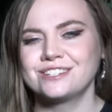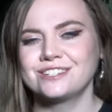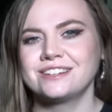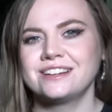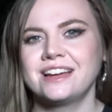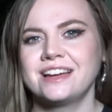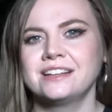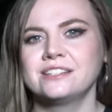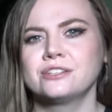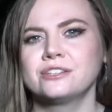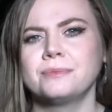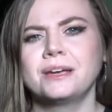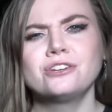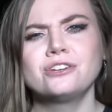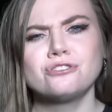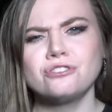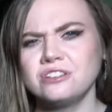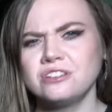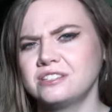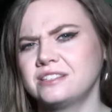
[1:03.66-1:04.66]
tonight, so make
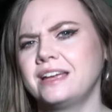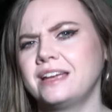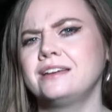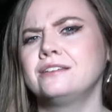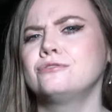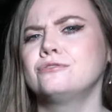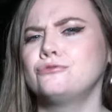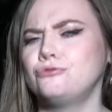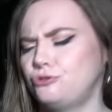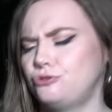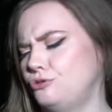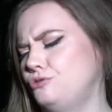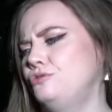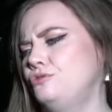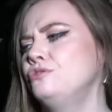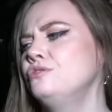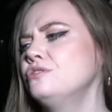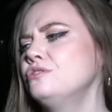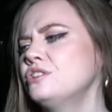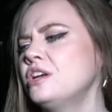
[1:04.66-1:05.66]
sure you're staying
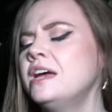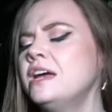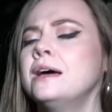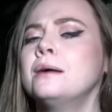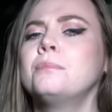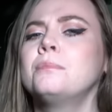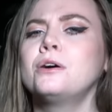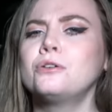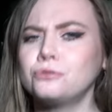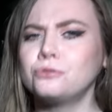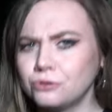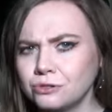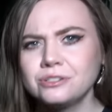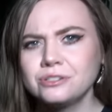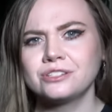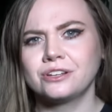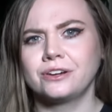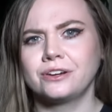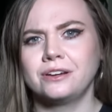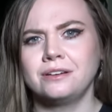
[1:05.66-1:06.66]
tuned. But
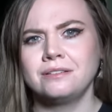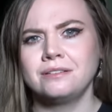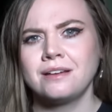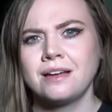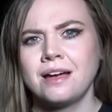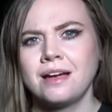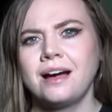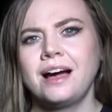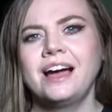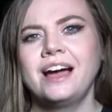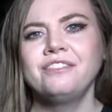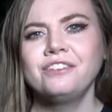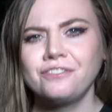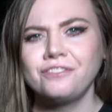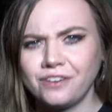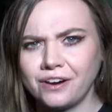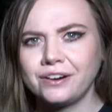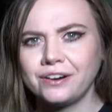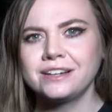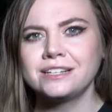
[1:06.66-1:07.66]
also, I have a
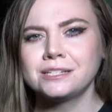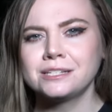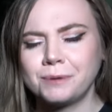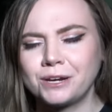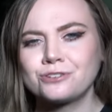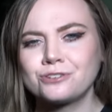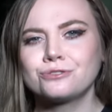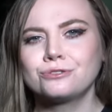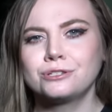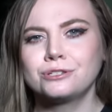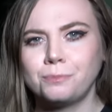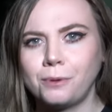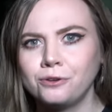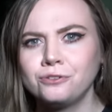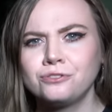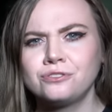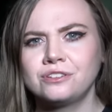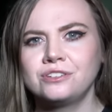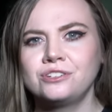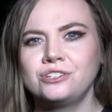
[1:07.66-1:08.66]
very special
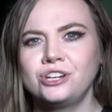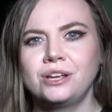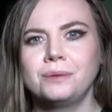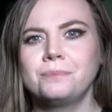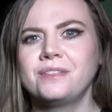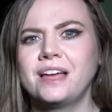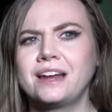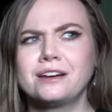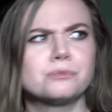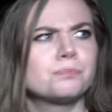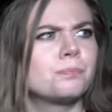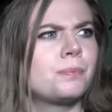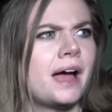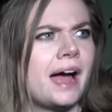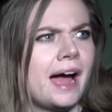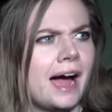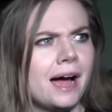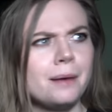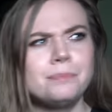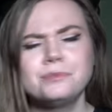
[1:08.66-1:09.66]
sponsorship that is
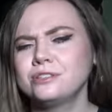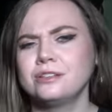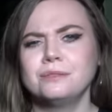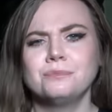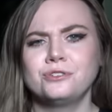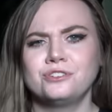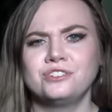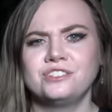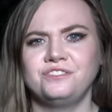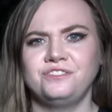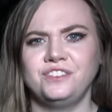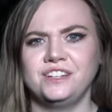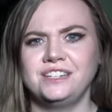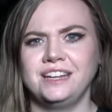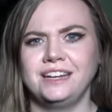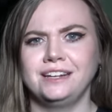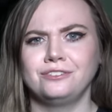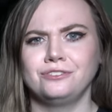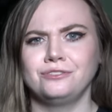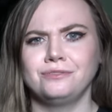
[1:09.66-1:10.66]
perhaps the most
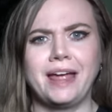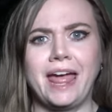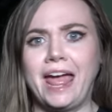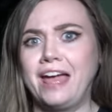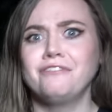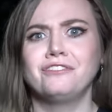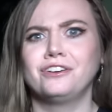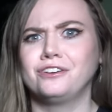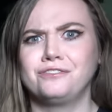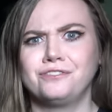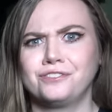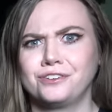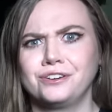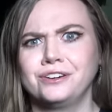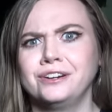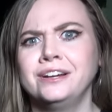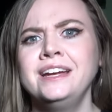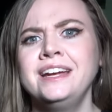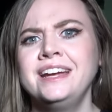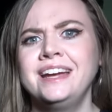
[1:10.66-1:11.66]
fitting ever for
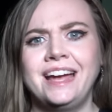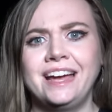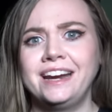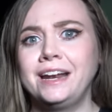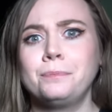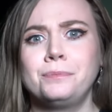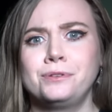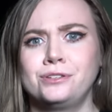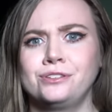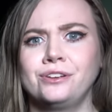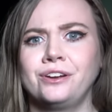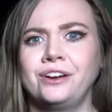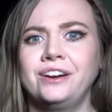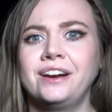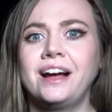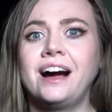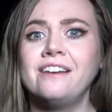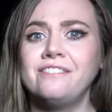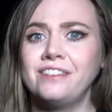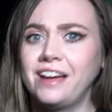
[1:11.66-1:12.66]
an episode
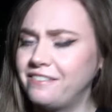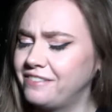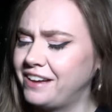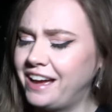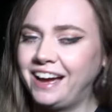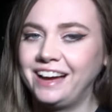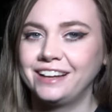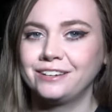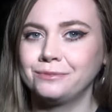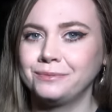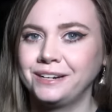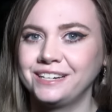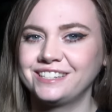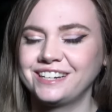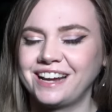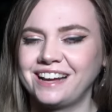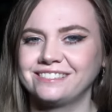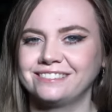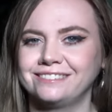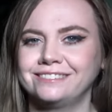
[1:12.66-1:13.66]
I've ever had on my
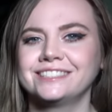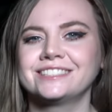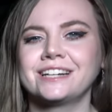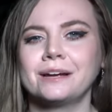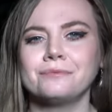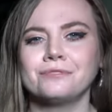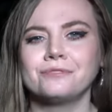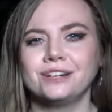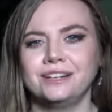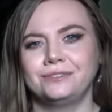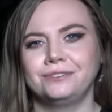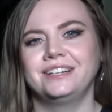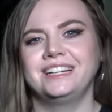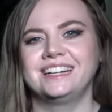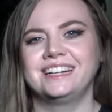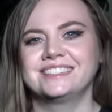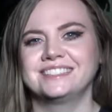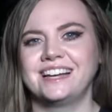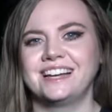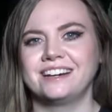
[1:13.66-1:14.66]
channel, which I'm really really
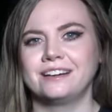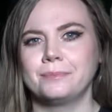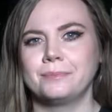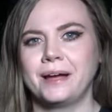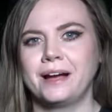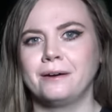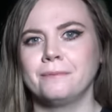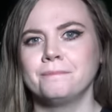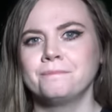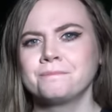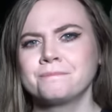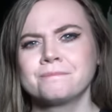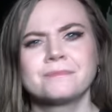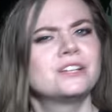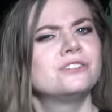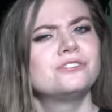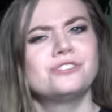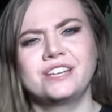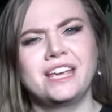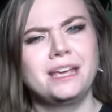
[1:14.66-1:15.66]
excited about,
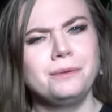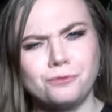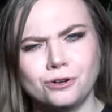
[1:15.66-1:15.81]
so keep